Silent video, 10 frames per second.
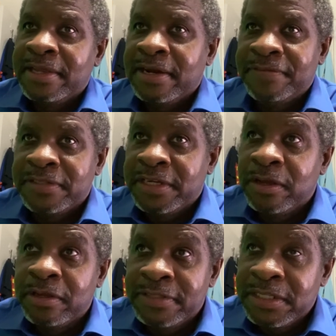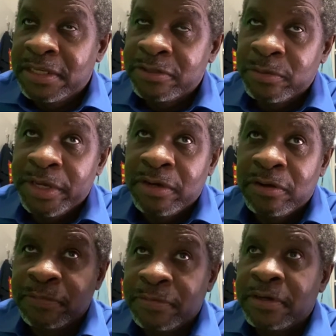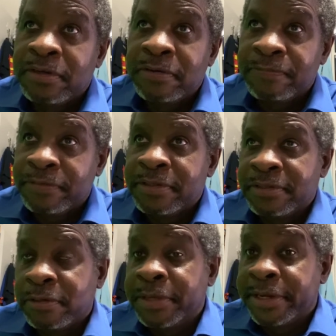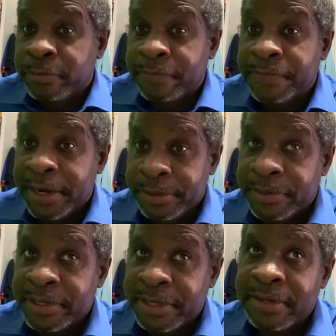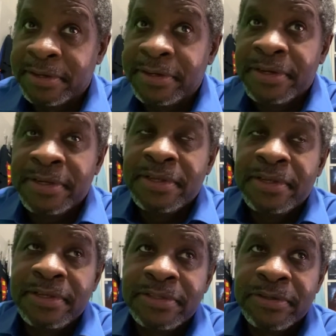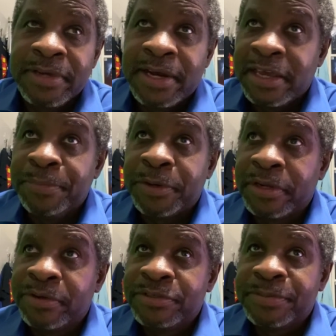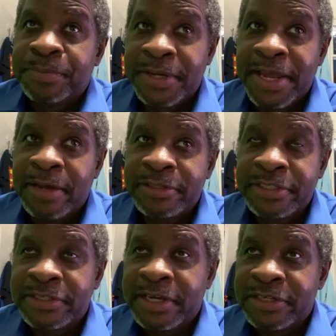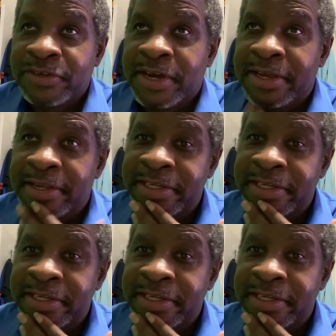that if she go, she goes away, home home for, Homelander will find her and kill her. So you got to keep her close. But now she's gonna try to